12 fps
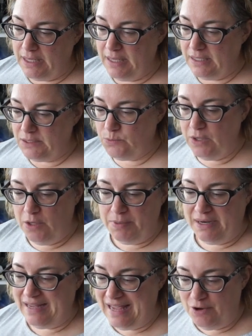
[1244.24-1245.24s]
as well,
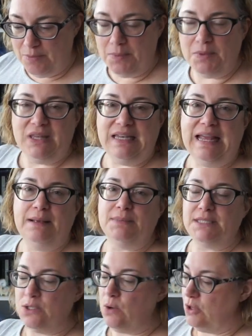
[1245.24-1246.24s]
but I can't remember the
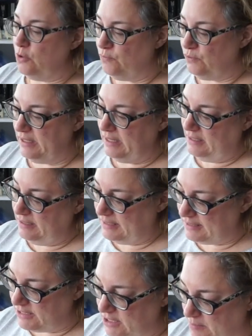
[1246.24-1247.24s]
names, so hopefully next